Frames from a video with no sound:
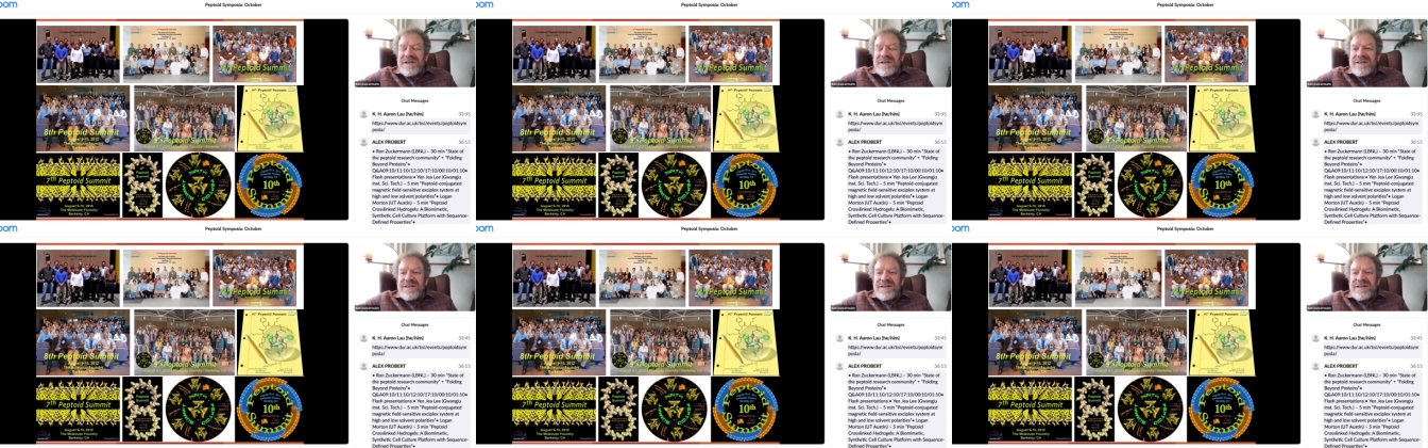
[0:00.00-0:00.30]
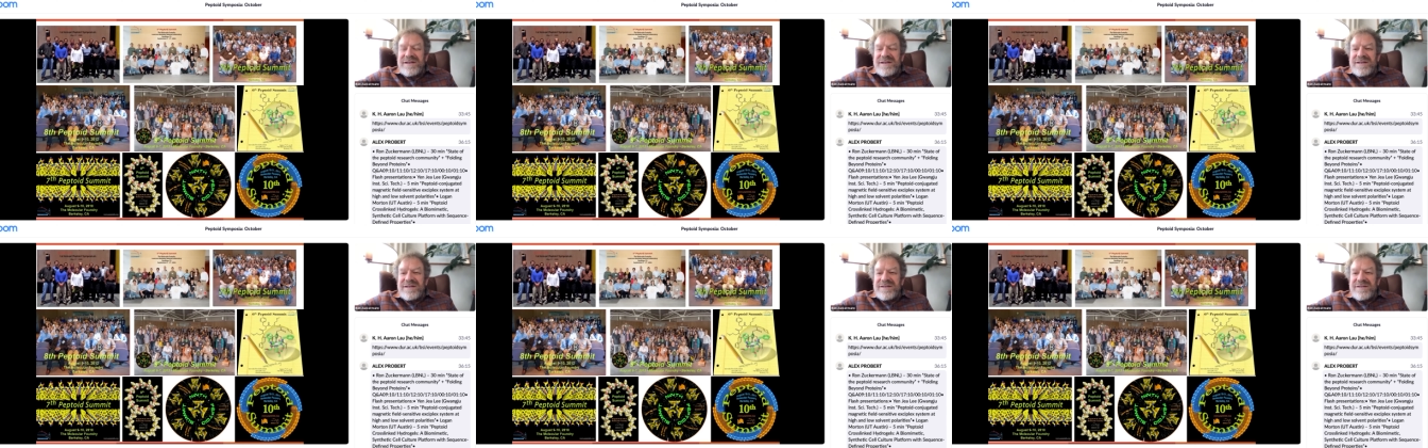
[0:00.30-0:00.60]
I
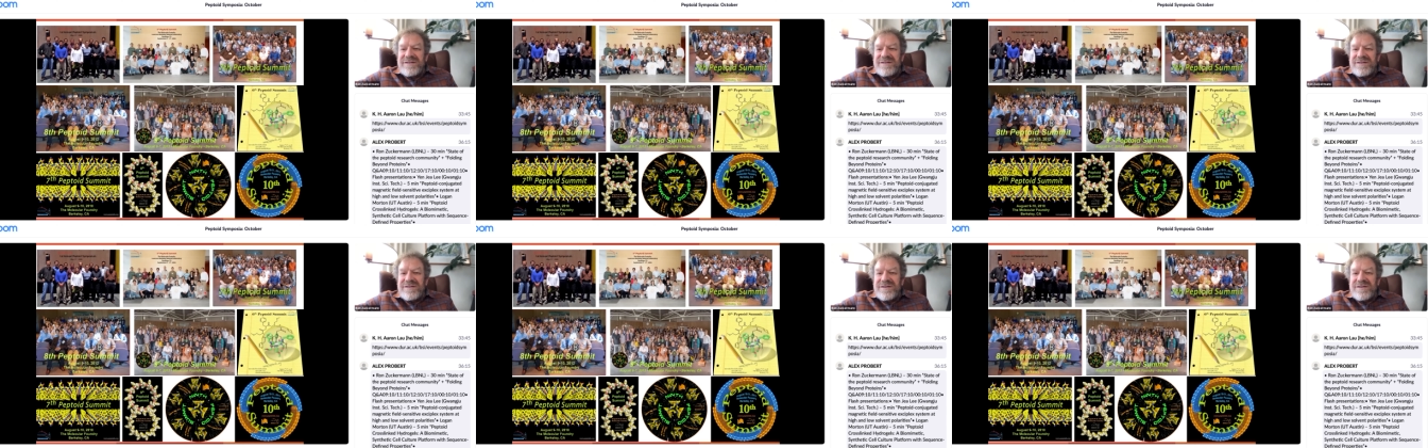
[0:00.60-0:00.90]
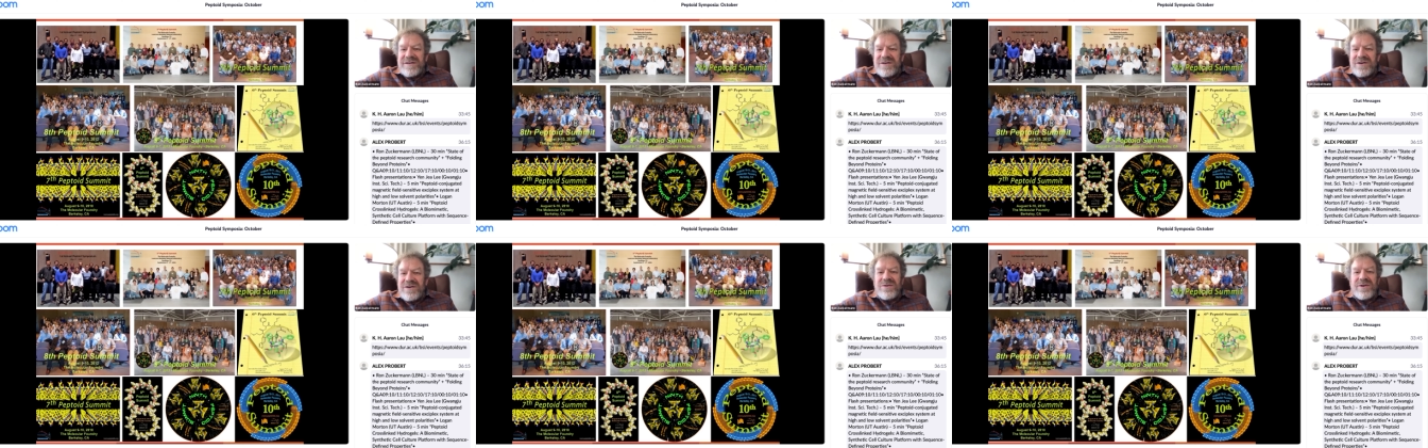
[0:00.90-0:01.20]
think it's
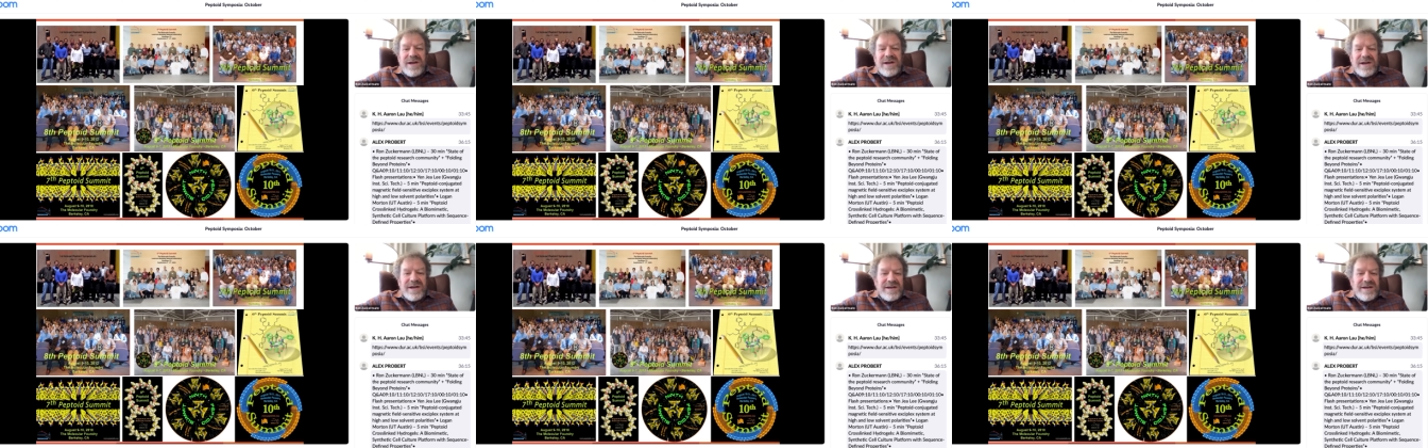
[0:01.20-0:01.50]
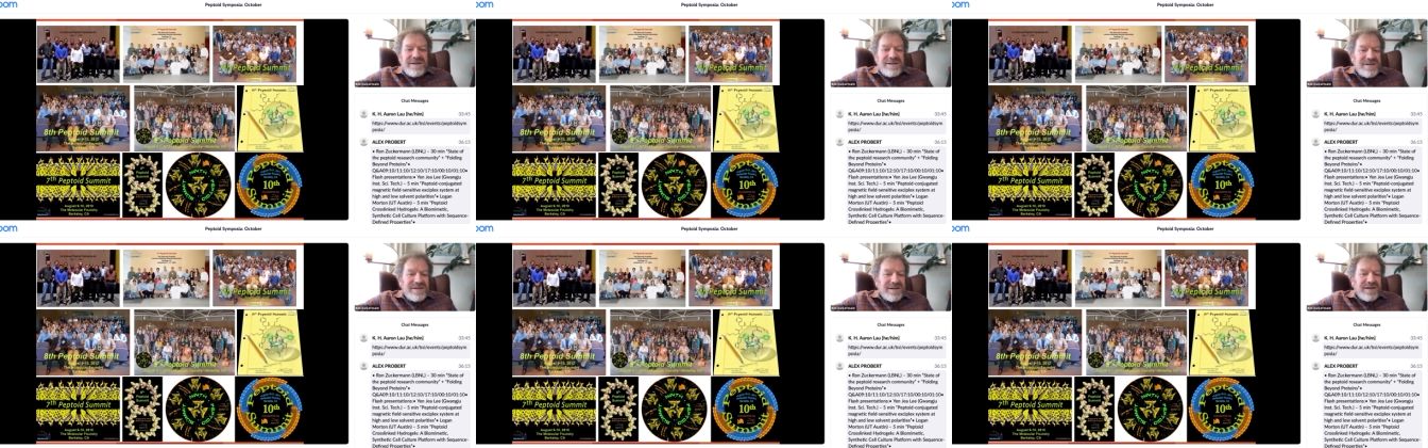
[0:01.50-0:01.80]
a great
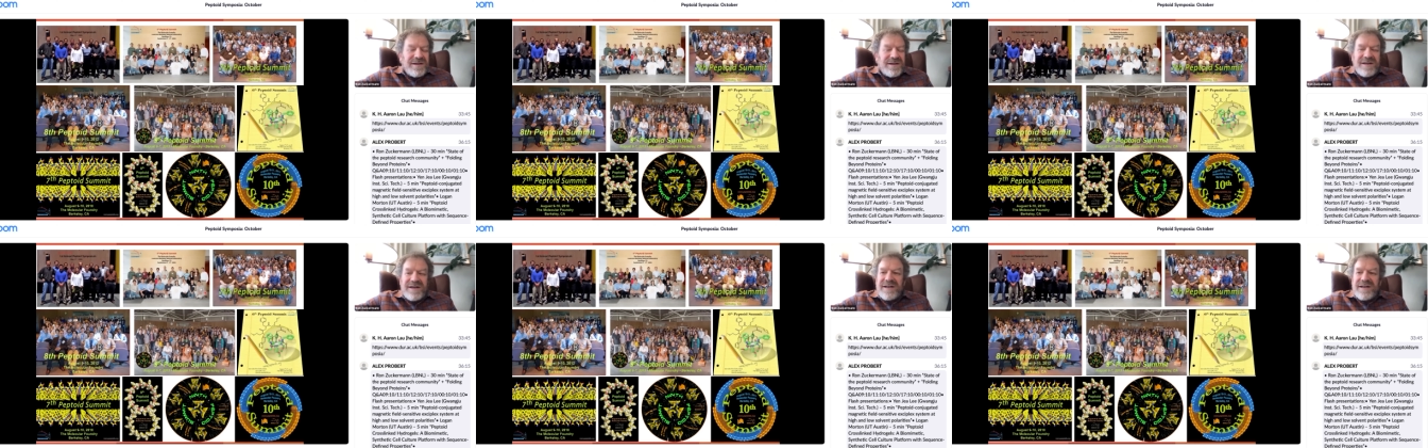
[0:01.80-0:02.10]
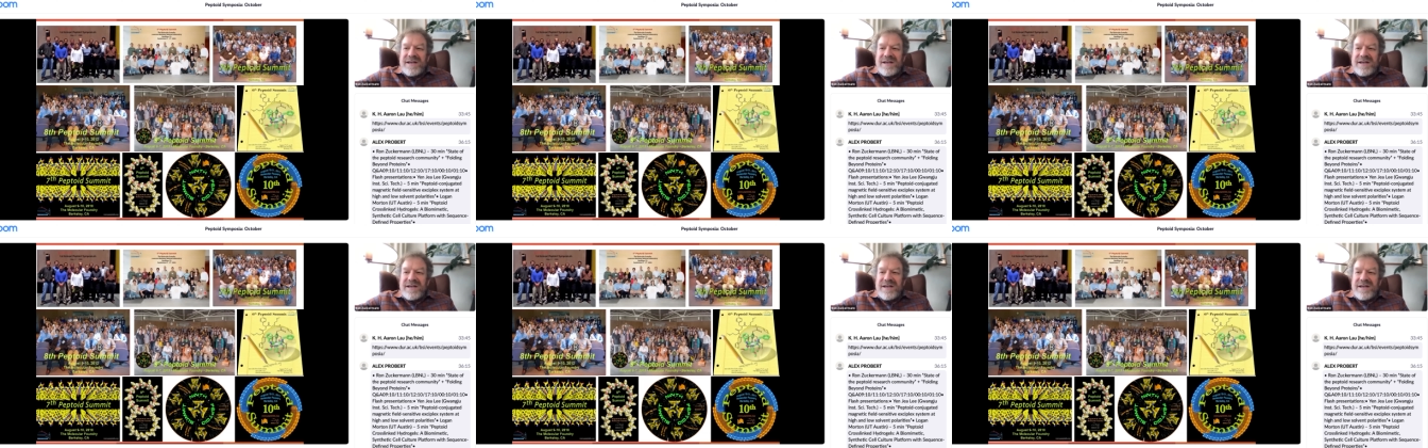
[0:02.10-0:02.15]
idea.